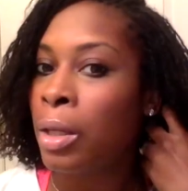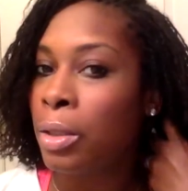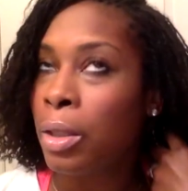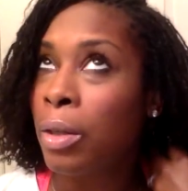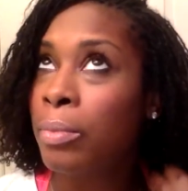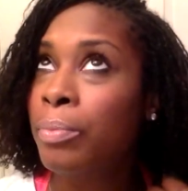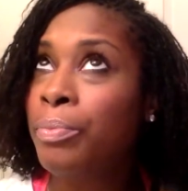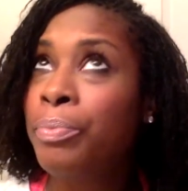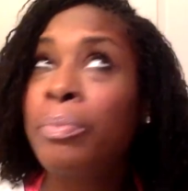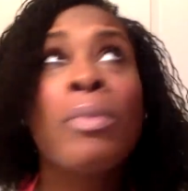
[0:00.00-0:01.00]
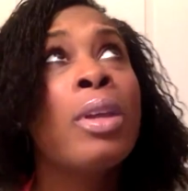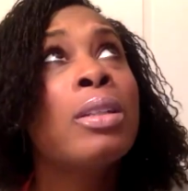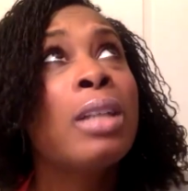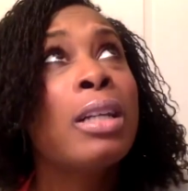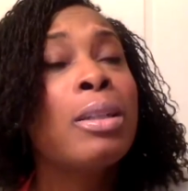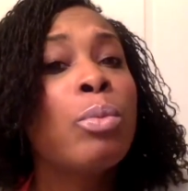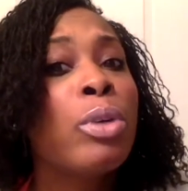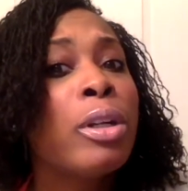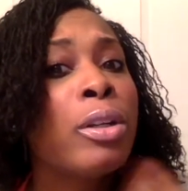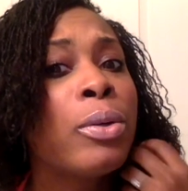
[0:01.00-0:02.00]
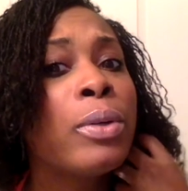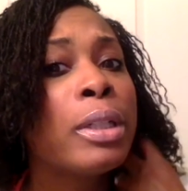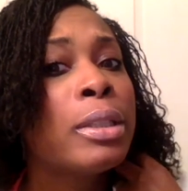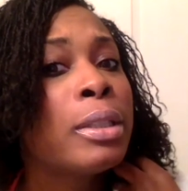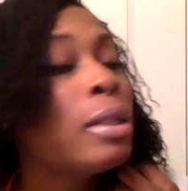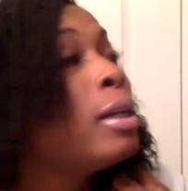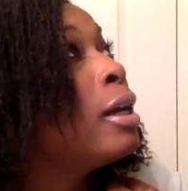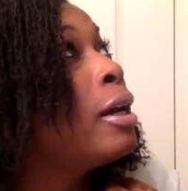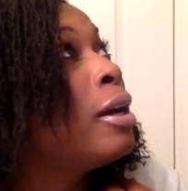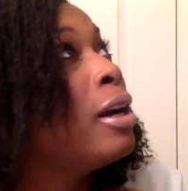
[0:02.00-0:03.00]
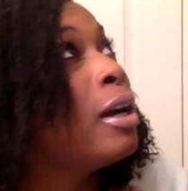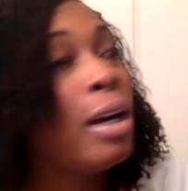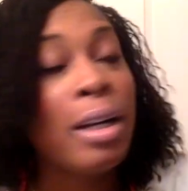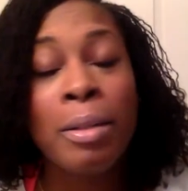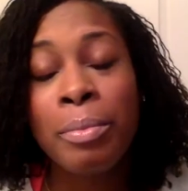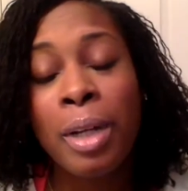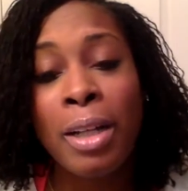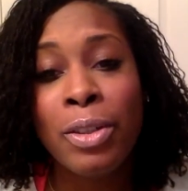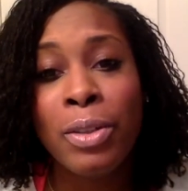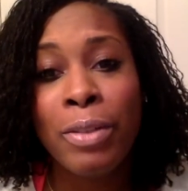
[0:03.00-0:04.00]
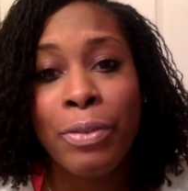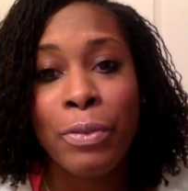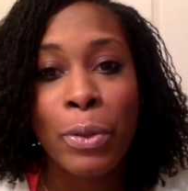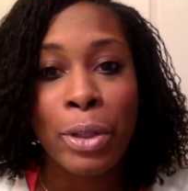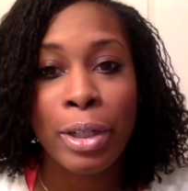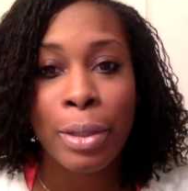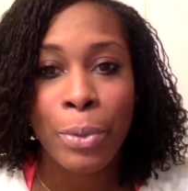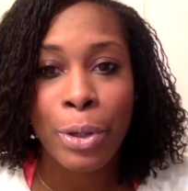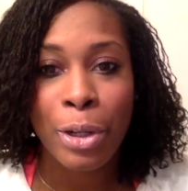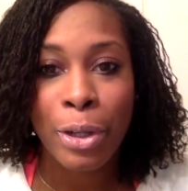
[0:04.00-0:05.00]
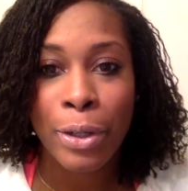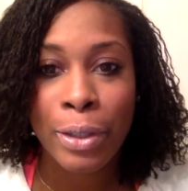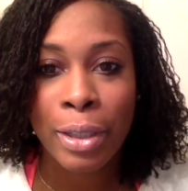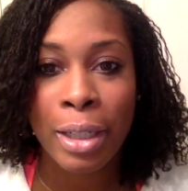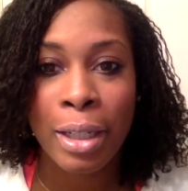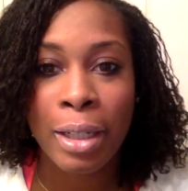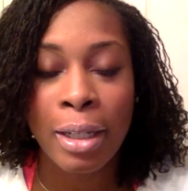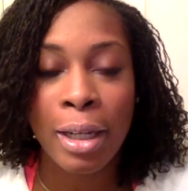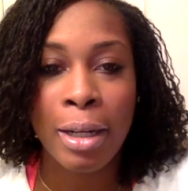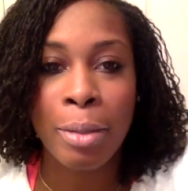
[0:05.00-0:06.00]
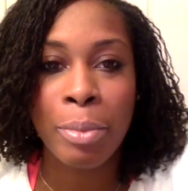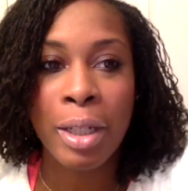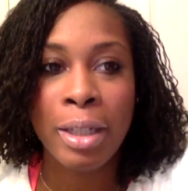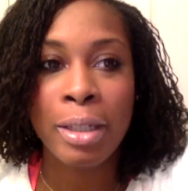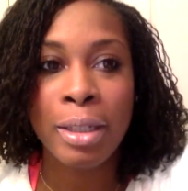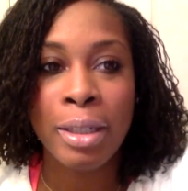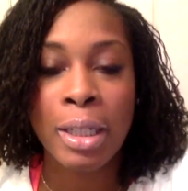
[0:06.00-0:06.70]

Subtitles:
So it's like some weird noise. I do live in Florida, and we are currently in